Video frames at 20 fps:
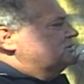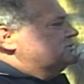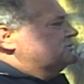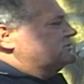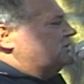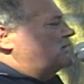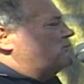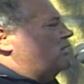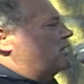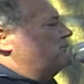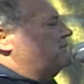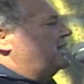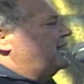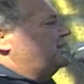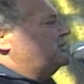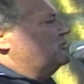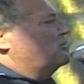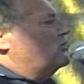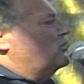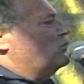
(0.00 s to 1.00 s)
So I need
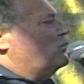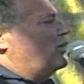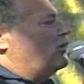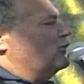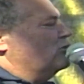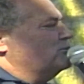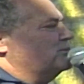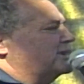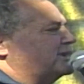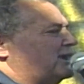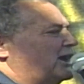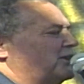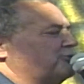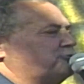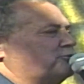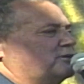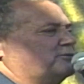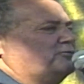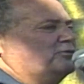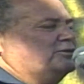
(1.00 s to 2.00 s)
to welcome the
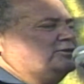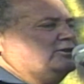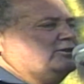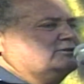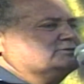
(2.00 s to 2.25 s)
country for you